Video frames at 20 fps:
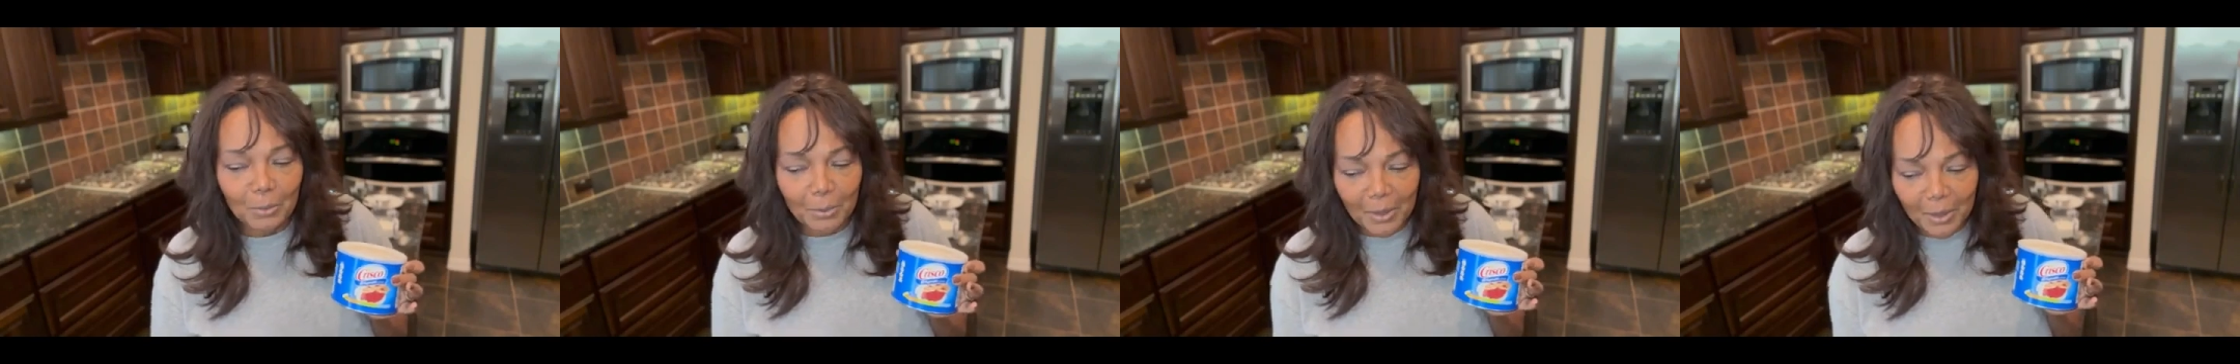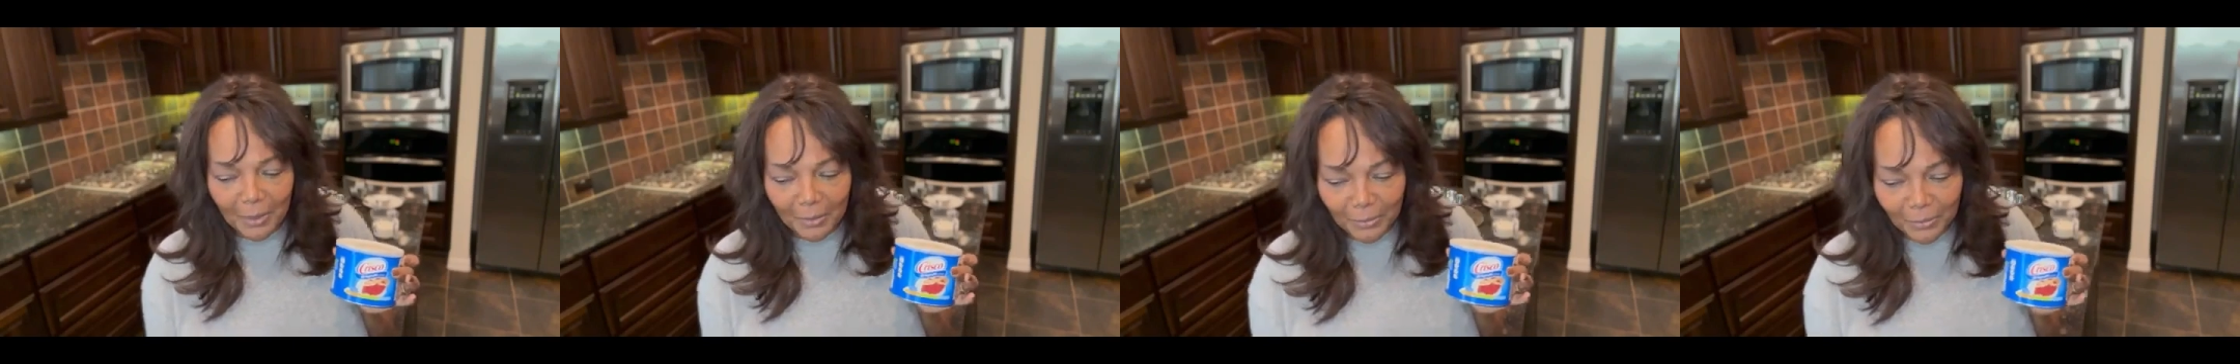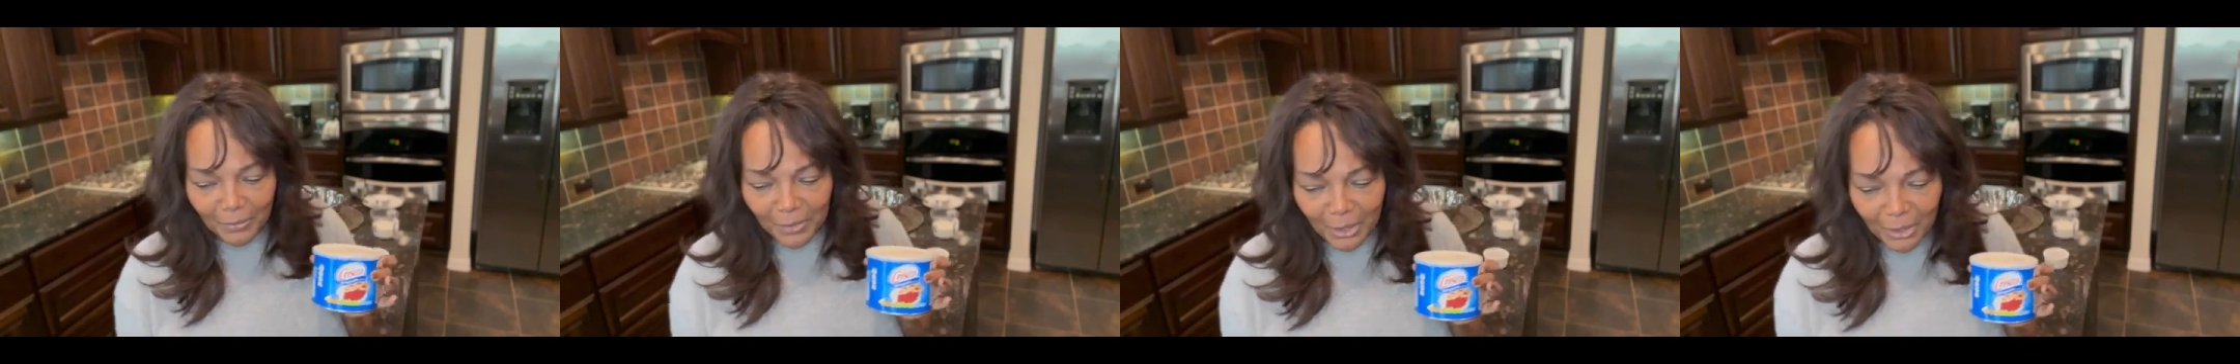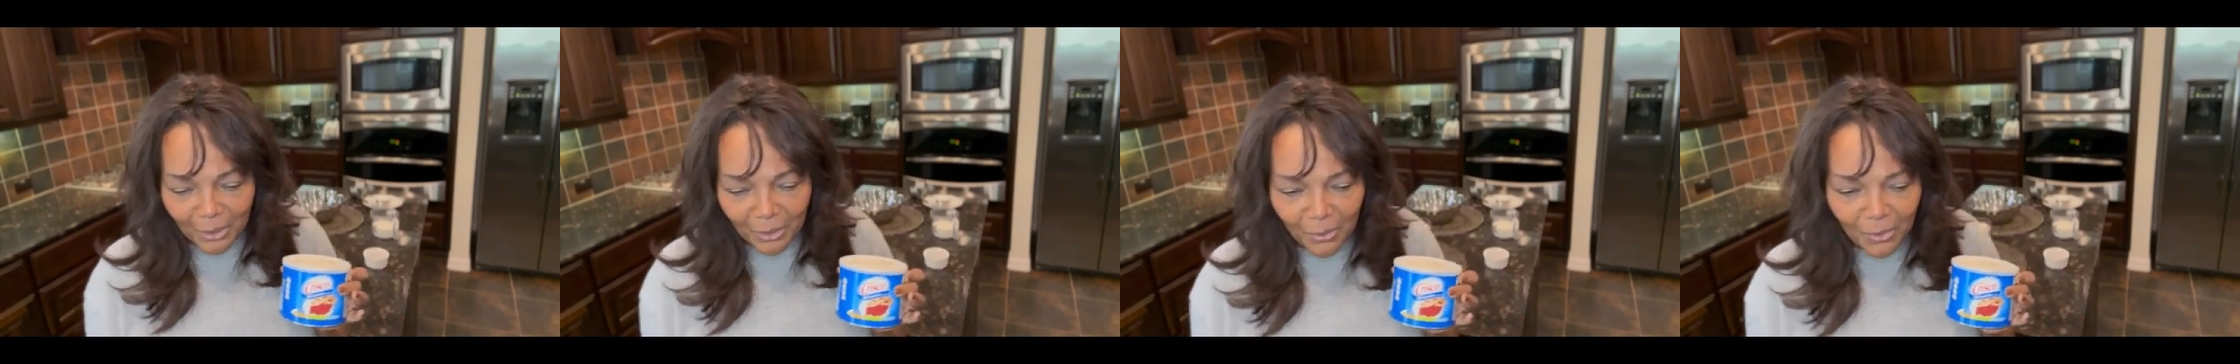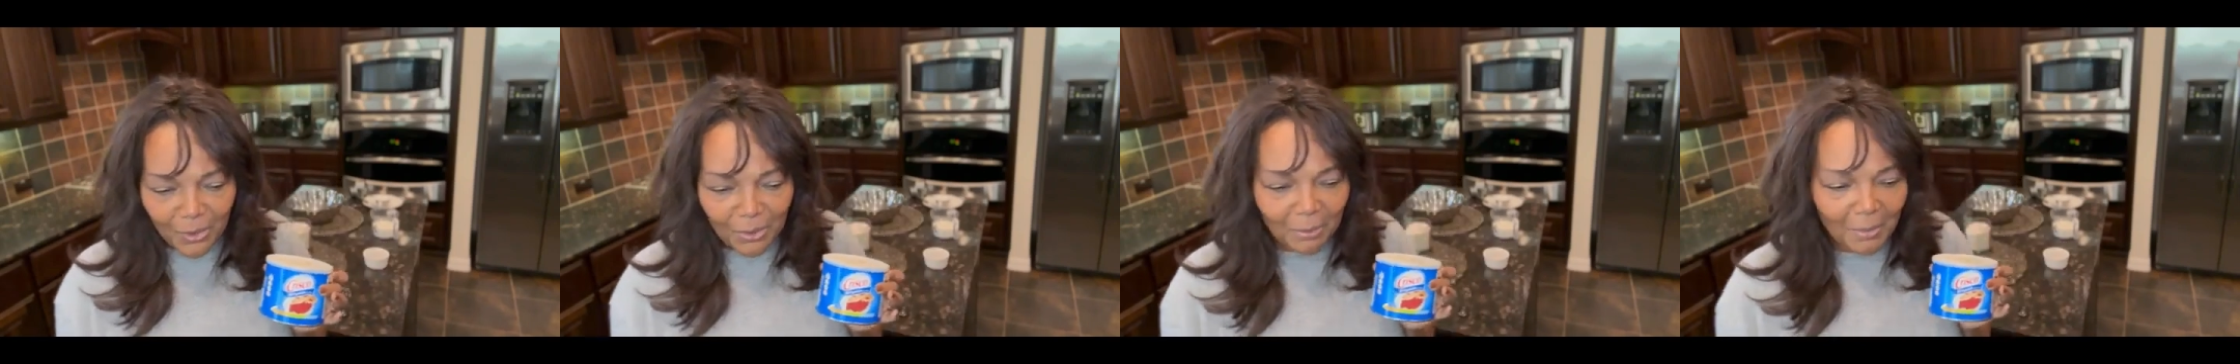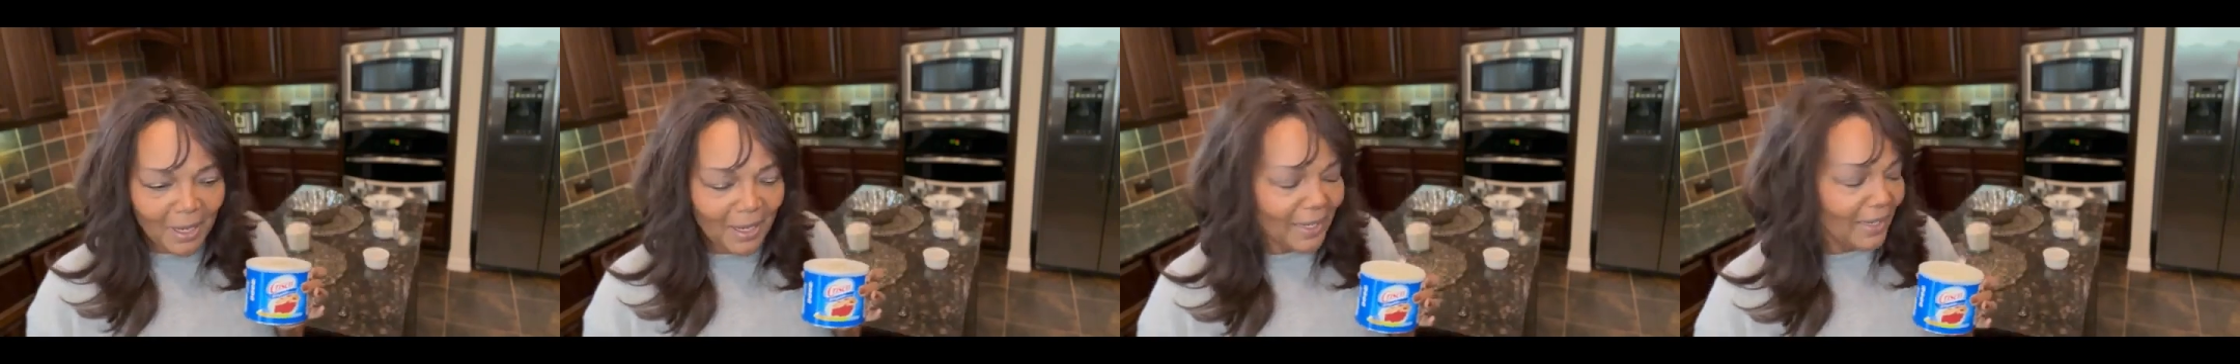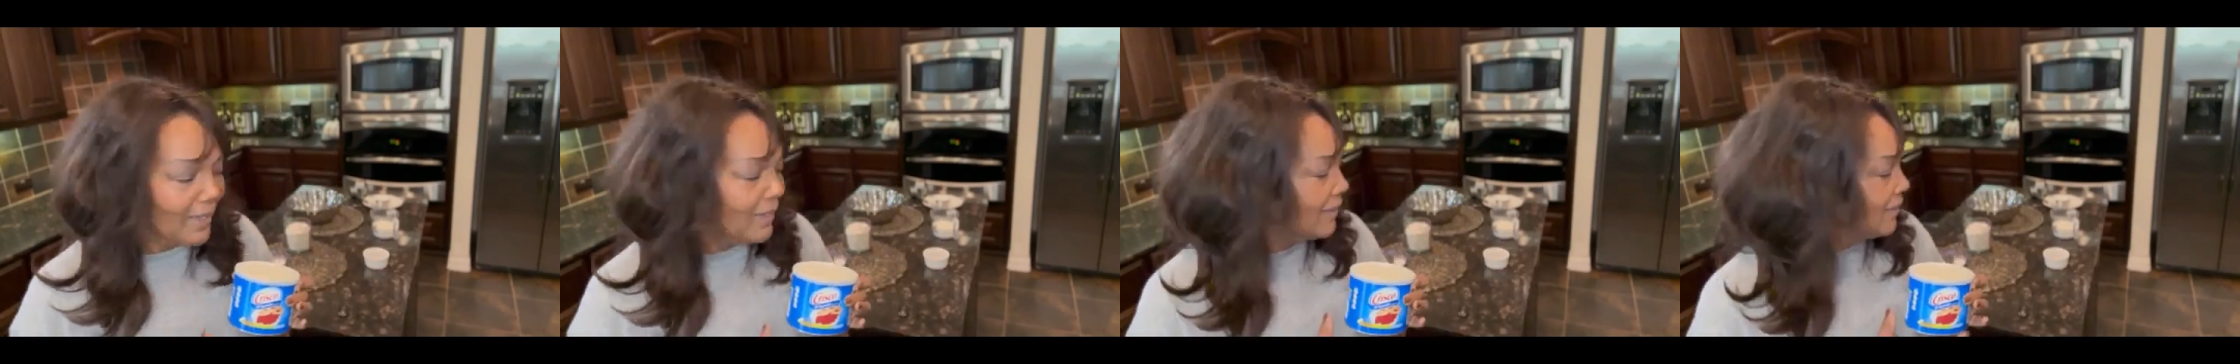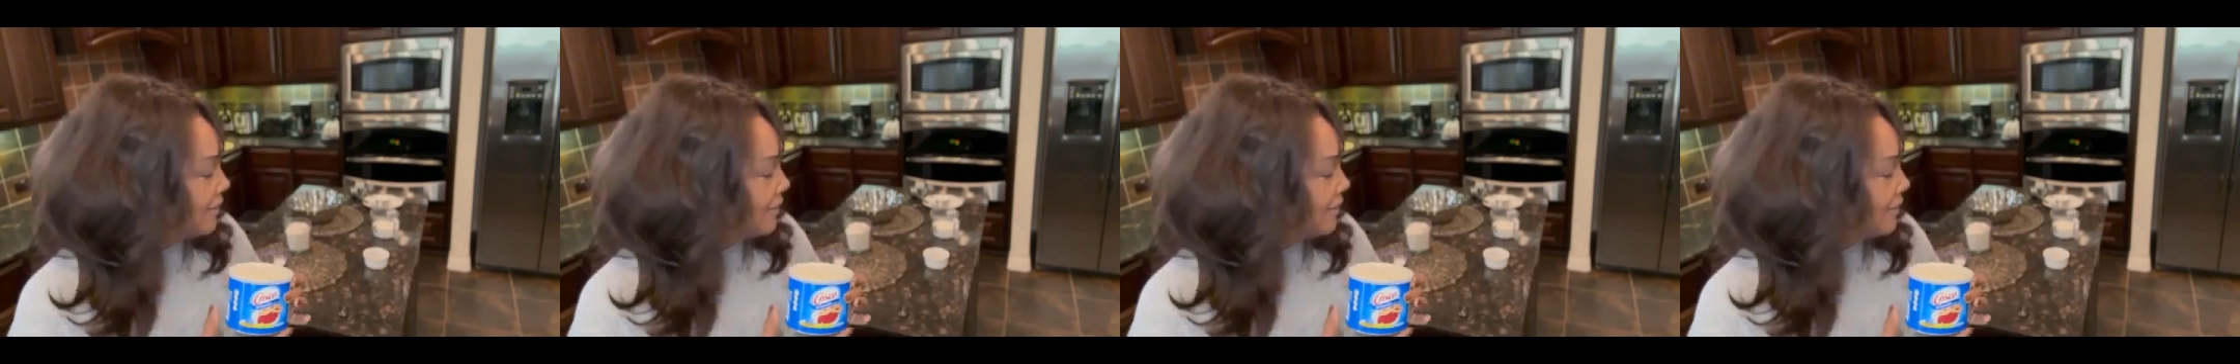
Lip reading: bit, with my